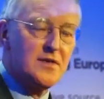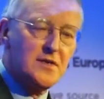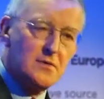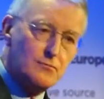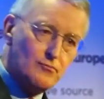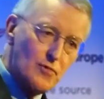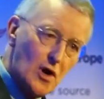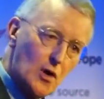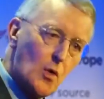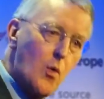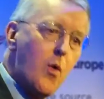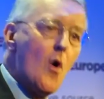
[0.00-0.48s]

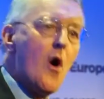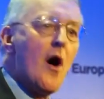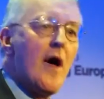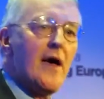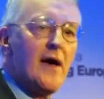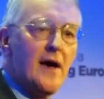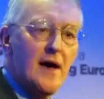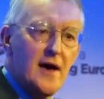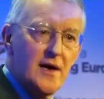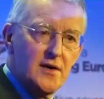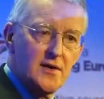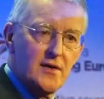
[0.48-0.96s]

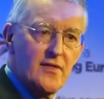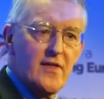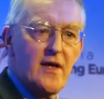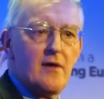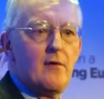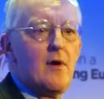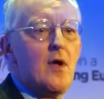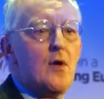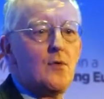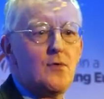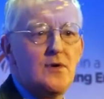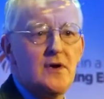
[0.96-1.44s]
require under their
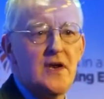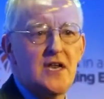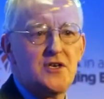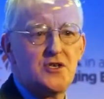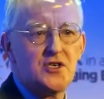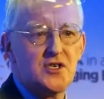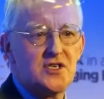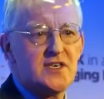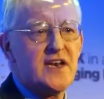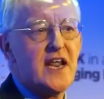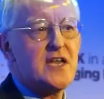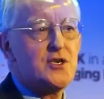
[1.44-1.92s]
own
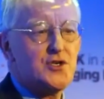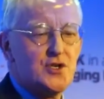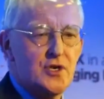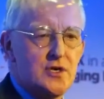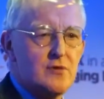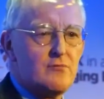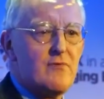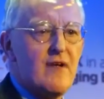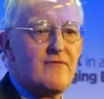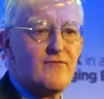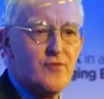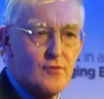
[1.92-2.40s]
legislation a
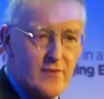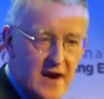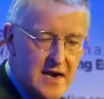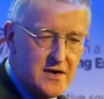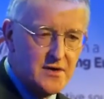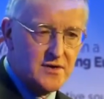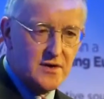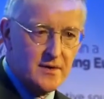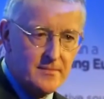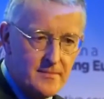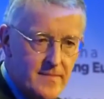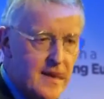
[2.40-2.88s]

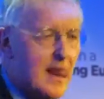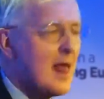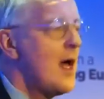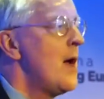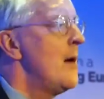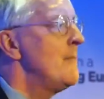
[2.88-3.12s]
referendum?